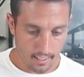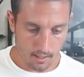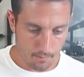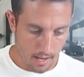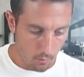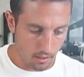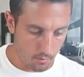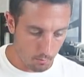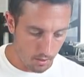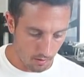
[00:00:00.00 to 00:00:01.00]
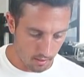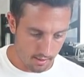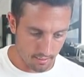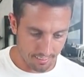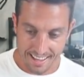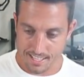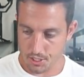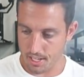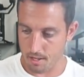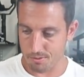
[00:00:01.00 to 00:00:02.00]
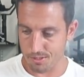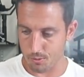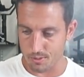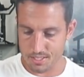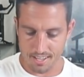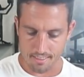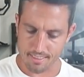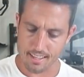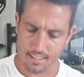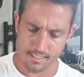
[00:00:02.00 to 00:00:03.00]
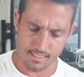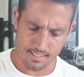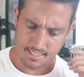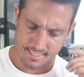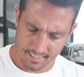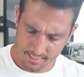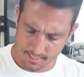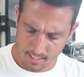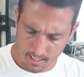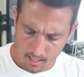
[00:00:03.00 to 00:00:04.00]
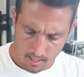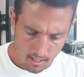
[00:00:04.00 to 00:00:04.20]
Now we're gonna move on to the light chamber, which I think is the sensor.